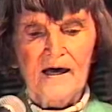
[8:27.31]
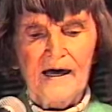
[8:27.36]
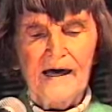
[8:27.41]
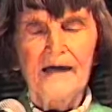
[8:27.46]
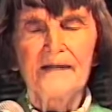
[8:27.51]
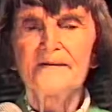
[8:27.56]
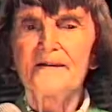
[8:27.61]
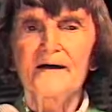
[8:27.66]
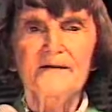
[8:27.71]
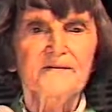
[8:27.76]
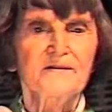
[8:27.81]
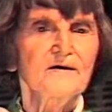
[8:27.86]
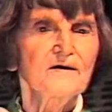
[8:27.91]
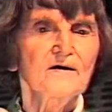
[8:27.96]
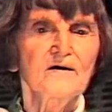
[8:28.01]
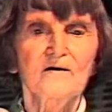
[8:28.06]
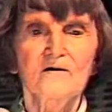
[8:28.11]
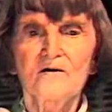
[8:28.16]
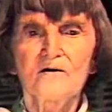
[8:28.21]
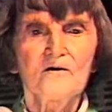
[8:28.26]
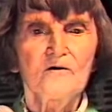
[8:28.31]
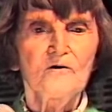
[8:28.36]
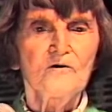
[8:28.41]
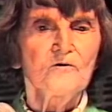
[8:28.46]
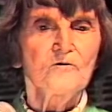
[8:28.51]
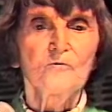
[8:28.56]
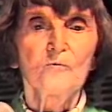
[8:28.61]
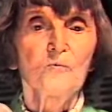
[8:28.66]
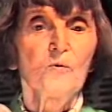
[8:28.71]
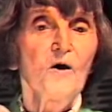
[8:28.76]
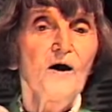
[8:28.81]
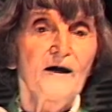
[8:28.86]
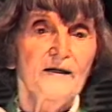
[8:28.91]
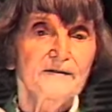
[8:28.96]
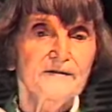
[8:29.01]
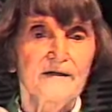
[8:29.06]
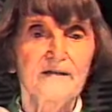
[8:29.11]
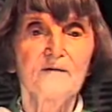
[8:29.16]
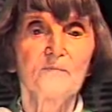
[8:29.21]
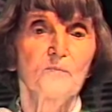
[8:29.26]
and nothing you
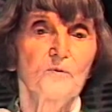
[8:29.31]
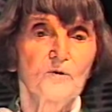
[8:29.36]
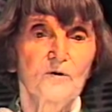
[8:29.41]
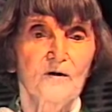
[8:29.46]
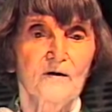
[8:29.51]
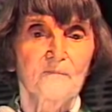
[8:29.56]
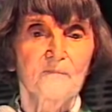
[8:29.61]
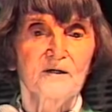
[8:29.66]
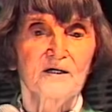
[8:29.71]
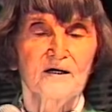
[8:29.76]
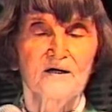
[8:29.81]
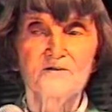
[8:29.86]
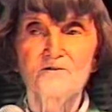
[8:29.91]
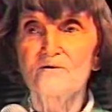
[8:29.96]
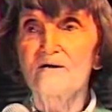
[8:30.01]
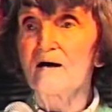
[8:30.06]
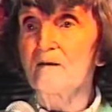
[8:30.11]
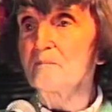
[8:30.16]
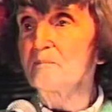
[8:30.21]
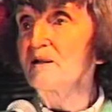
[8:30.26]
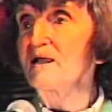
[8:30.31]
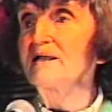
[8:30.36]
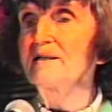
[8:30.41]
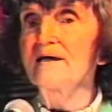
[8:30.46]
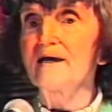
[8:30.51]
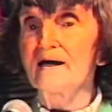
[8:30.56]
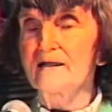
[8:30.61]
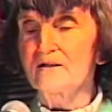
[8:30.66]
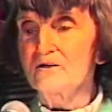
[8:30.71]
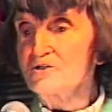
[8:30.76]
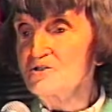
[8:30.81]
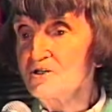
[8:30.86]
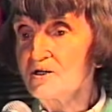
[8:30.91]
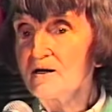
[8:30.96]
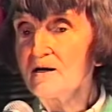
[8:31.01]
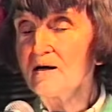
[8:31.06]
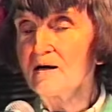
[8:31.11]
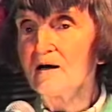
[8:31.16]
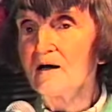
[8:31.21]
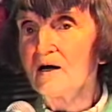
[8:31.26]
want anymore because you have plenty
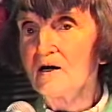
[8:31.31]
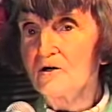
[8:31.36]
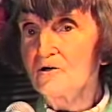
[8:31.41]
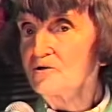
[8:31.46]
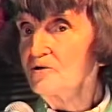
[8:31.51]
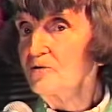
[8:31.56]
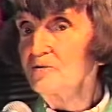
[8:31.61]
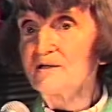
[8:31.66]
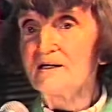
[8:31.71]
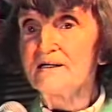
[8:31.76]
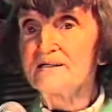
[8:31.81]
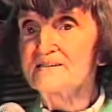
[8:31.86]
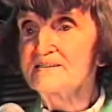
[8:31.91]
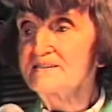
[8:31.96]
energy, you don't need